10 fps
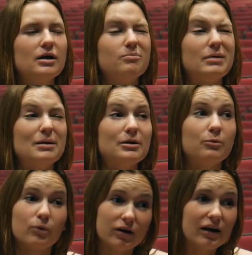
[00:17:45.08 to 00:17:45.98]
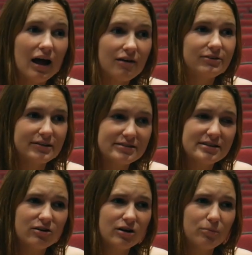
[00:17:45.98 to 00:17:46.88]
maybe wouldn't have
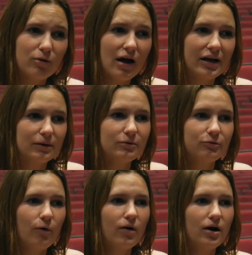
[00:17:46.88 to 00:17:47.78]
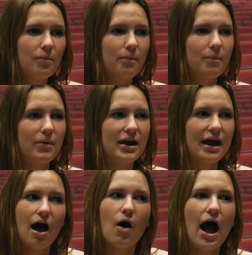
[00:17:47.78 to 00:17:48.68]
considered applying before, but
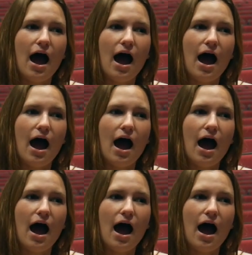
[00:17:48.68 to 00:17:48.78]
now